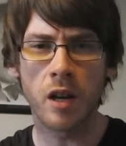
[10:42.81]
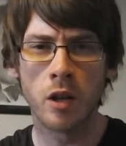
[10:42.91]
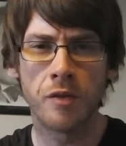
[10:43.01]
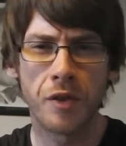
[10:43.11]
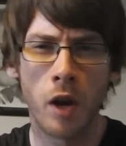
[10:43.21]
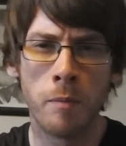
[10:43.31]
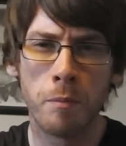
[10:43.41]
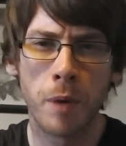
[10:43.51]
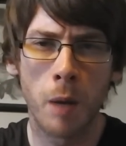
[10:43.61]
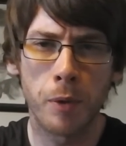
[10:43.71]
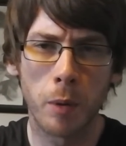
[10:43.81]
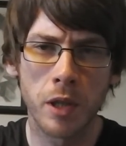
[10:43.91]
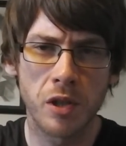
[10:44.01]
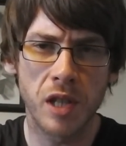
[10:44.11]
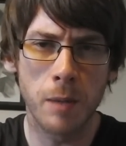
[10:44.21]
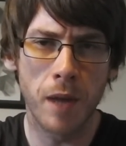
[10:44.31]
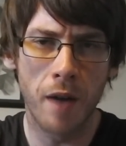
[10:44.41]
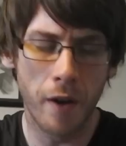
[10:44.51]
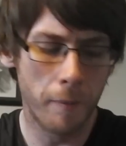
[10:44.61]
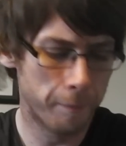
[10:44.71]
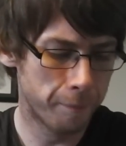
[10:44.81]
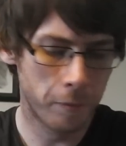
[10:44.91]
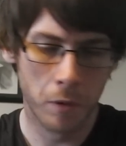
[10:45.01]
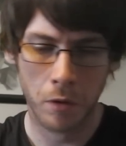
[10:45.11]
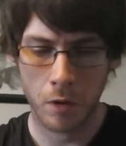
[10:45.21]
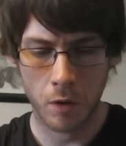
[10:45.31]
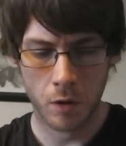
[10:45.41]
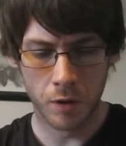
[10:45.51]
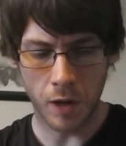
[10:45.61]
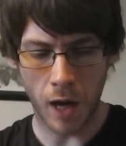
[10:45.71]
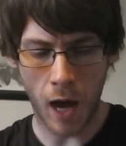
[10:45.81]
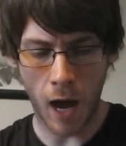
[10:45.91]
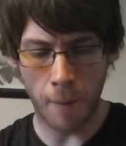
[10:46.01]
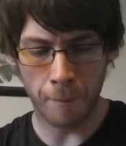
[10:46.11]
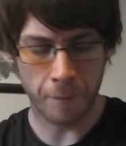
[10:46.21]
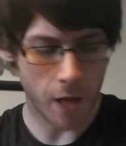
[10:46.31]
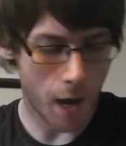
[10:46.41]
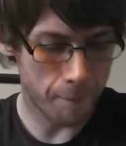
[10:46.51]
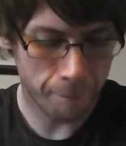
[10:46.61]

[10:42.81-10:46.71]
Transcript: on the front but I'll probably just keep that there um, yeah